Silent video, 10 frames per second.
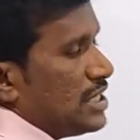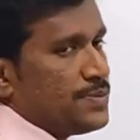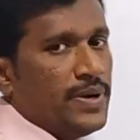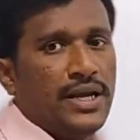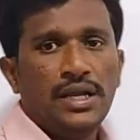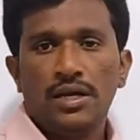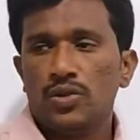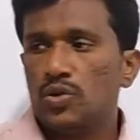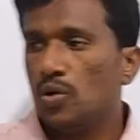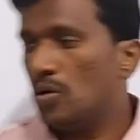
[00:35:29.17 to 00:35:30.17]
explaining
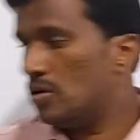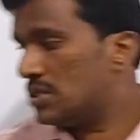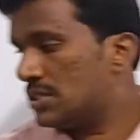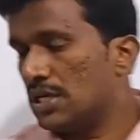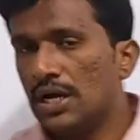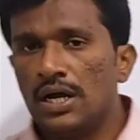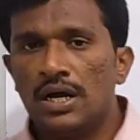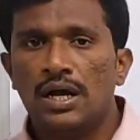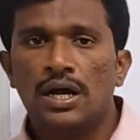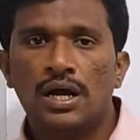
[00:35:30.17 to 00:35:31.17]
those
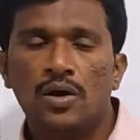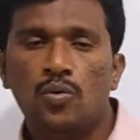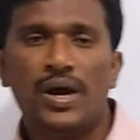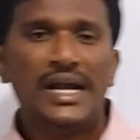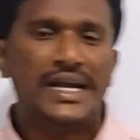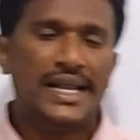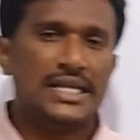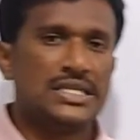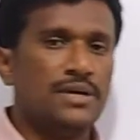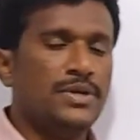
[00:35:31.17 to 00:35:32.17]

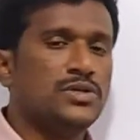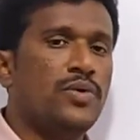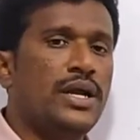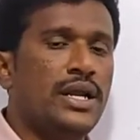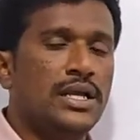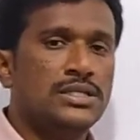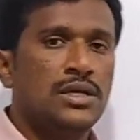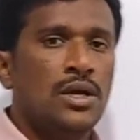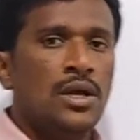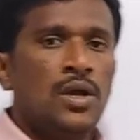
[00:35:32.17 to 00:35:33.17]
windings, armature windings,
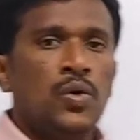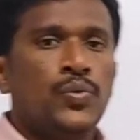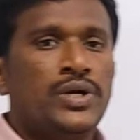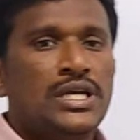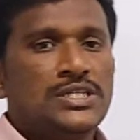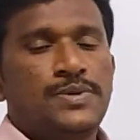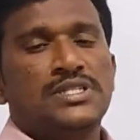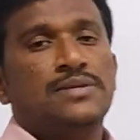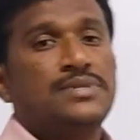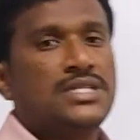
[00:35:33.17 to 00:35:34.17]
we explained
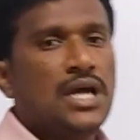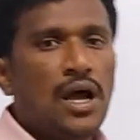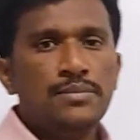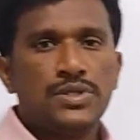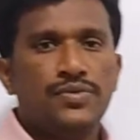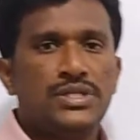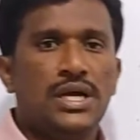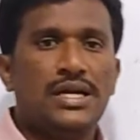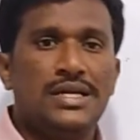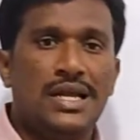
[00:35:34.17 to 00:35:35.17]
some terms which
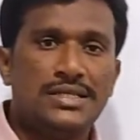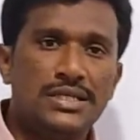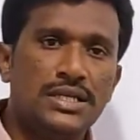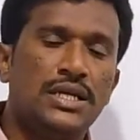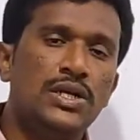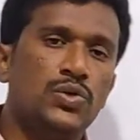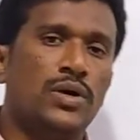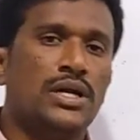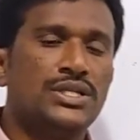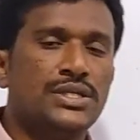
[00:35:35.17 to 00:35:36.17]
are necessary to
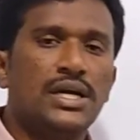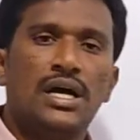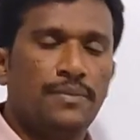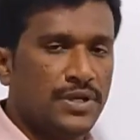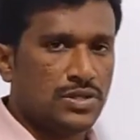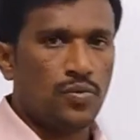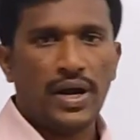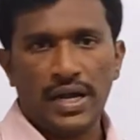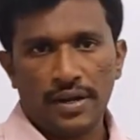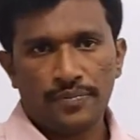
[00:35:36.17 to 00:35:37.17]
understand armature
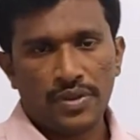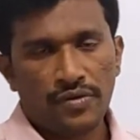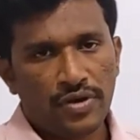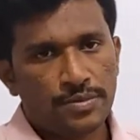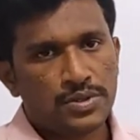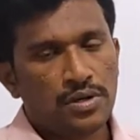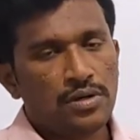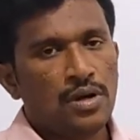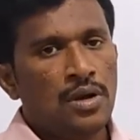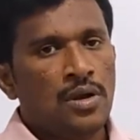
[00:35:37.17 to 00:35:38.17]
winding. If you
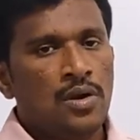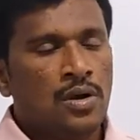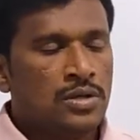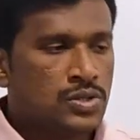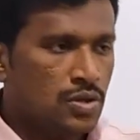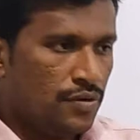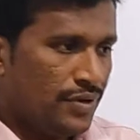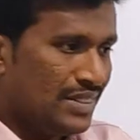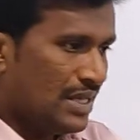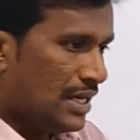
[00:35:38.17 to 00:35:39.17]
observe, so
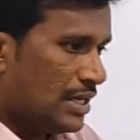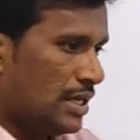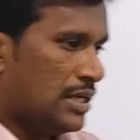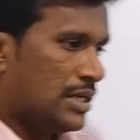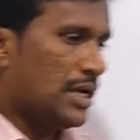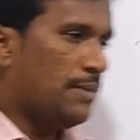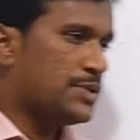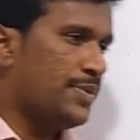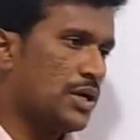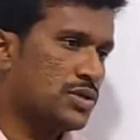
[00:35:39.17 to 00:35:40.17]
in that
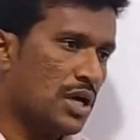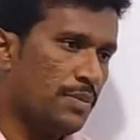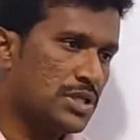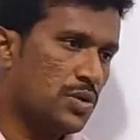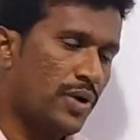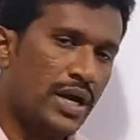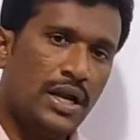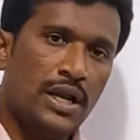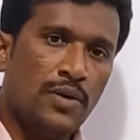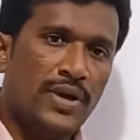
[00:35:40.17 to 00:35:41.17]
terms belongs to armature
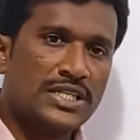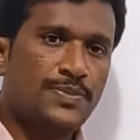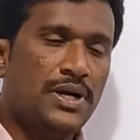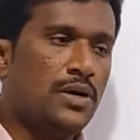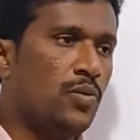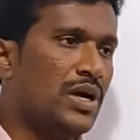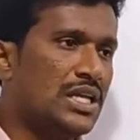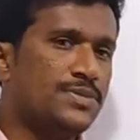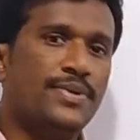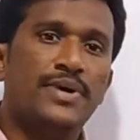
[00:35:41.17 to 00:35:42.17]
winding, we explained what
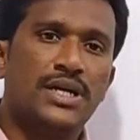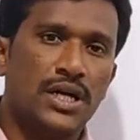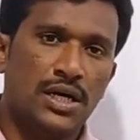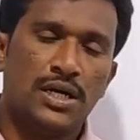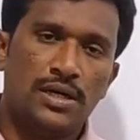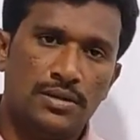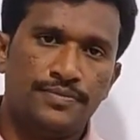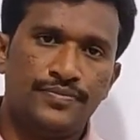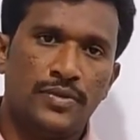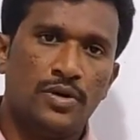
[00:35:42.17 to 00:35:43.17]
is between
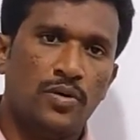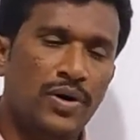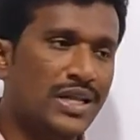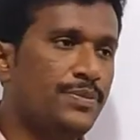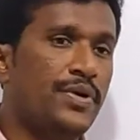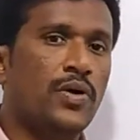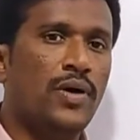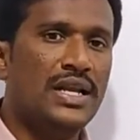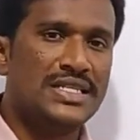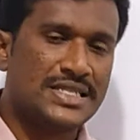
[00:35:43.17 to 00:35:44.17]
turn, what is between
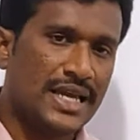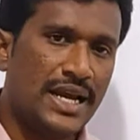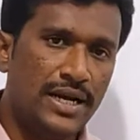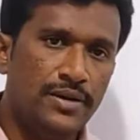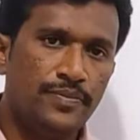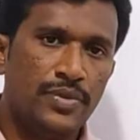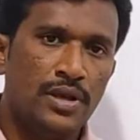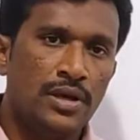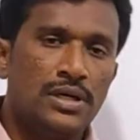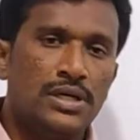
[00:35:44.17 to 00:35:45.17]
coil side,
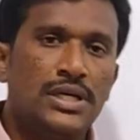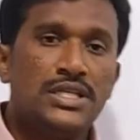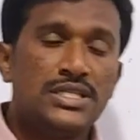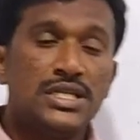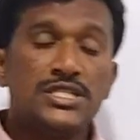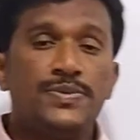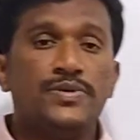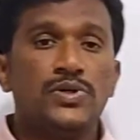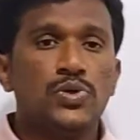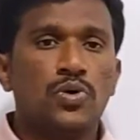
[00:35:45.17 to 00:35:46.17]
distance
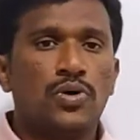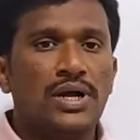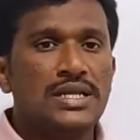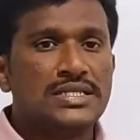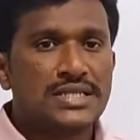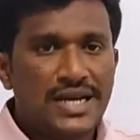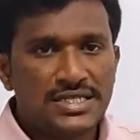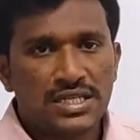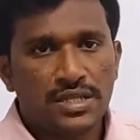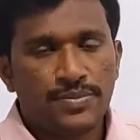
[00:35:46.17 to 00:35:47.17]
between two coil
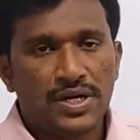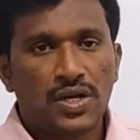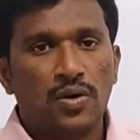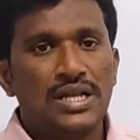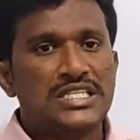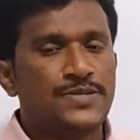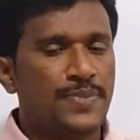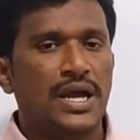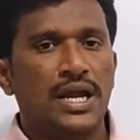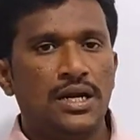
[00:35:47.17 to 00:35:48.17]
sides, nothing but coil
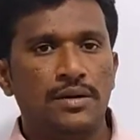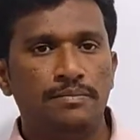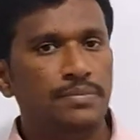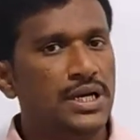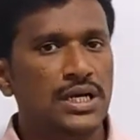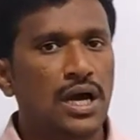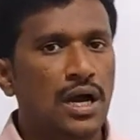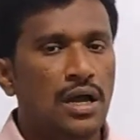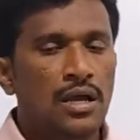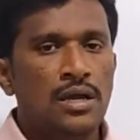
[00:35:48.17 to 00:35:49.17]
span,
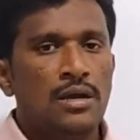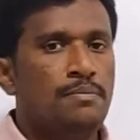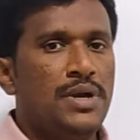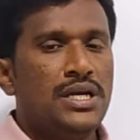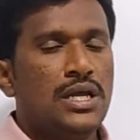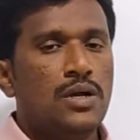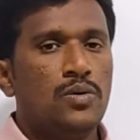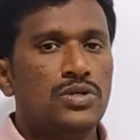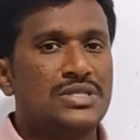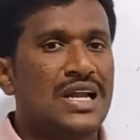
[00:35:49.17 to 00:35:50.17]
beta
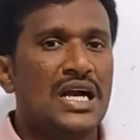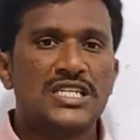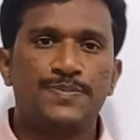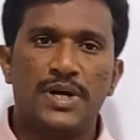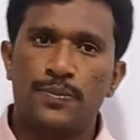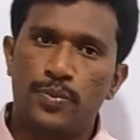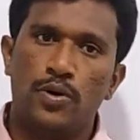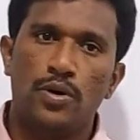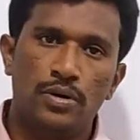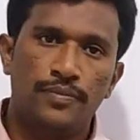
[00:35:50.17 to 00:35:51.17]
equal to slots per
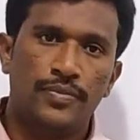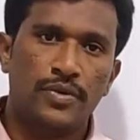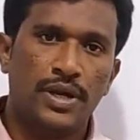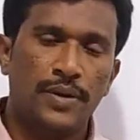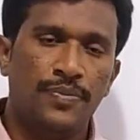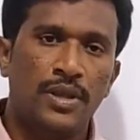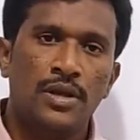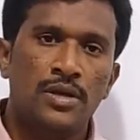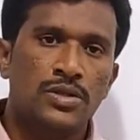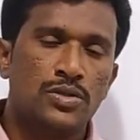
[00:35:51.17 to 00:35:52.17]
pole. Okay,
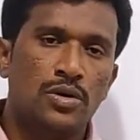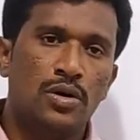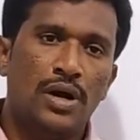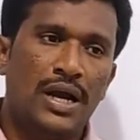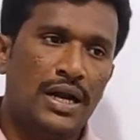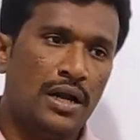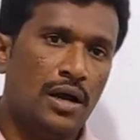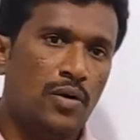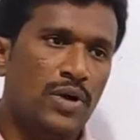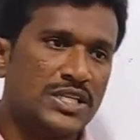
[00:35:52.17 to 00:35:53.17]
so and
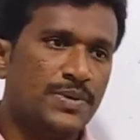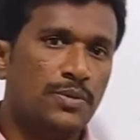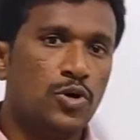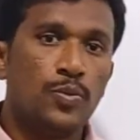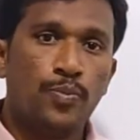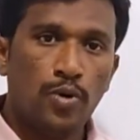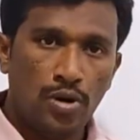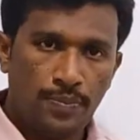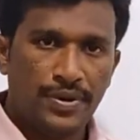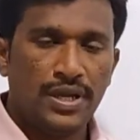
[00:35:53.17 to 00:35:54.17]
we explained about
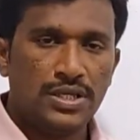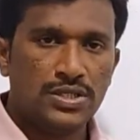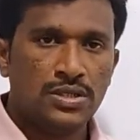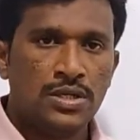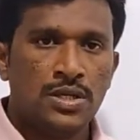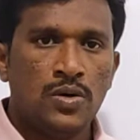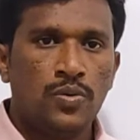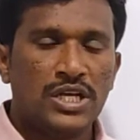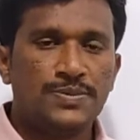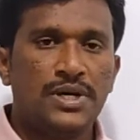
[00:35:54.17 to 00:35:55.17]
pole pitch,
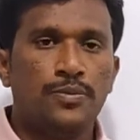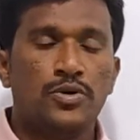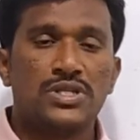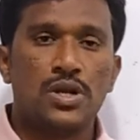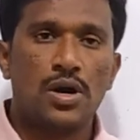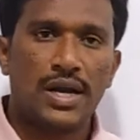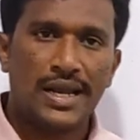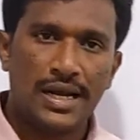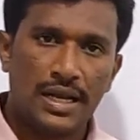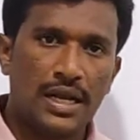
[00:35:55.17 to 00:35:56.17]
we explained about slot
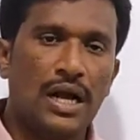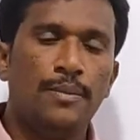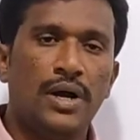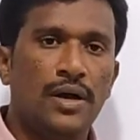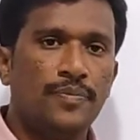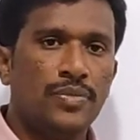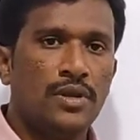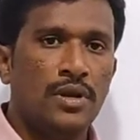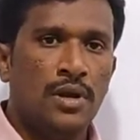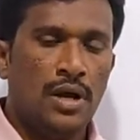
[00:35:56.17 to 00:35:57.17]
angle
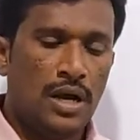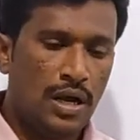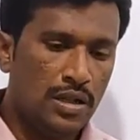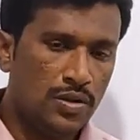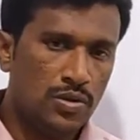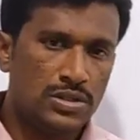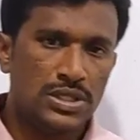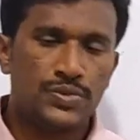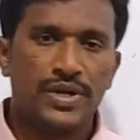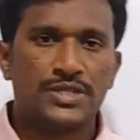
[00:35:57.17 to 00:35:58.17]
gamma. All those
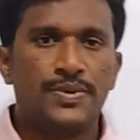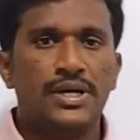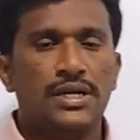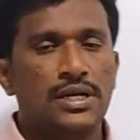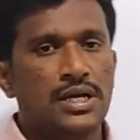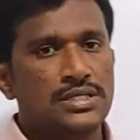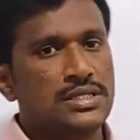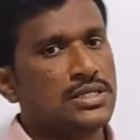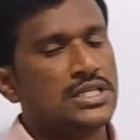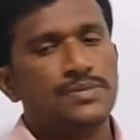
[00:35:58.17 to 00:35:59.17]
things we explained in
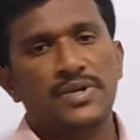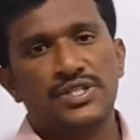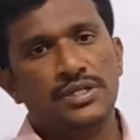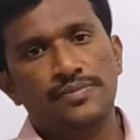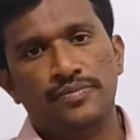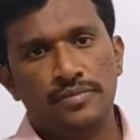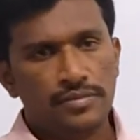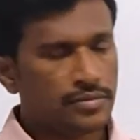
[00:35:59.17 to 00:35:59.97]
synchronous machine.